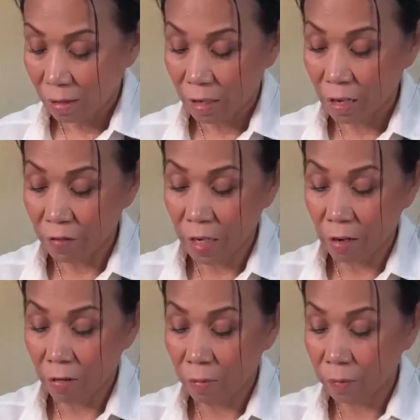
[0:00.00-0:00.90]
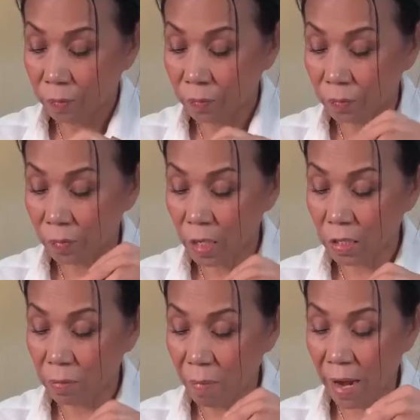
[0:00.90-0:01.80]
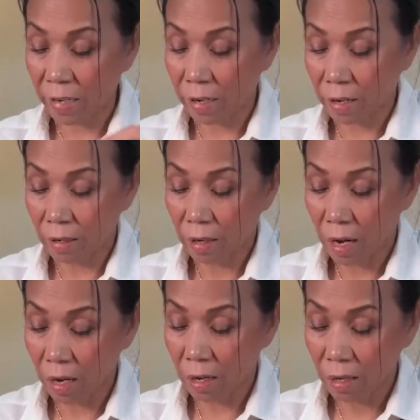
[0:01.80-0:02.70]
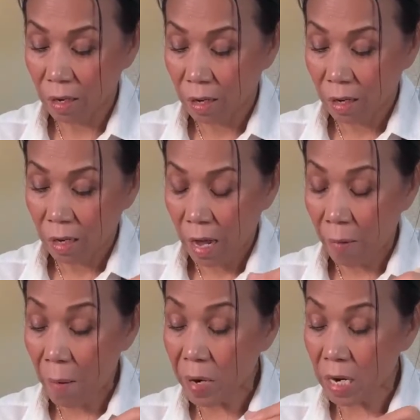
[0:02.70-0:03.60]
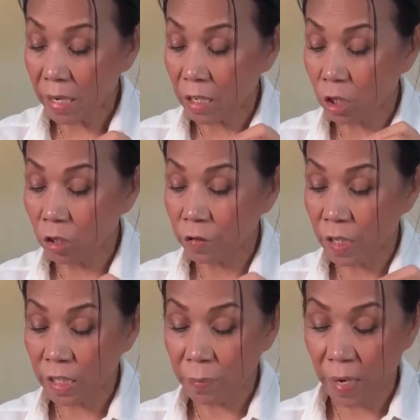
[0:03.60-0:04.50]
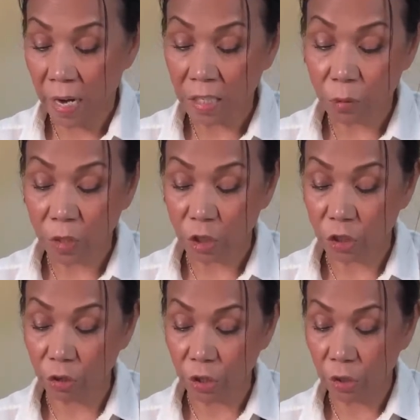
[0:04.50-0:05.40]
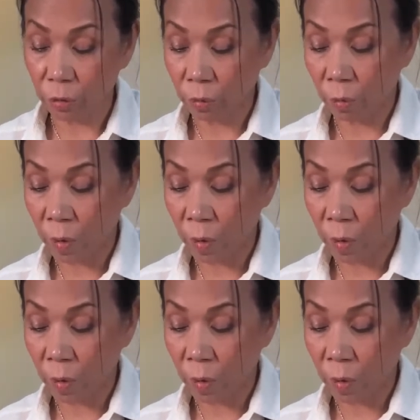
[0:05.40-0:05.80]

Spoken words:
Here we go. This is mine. Yeah. Okay. I'm gonna let it cook for a little bit. I just want to show you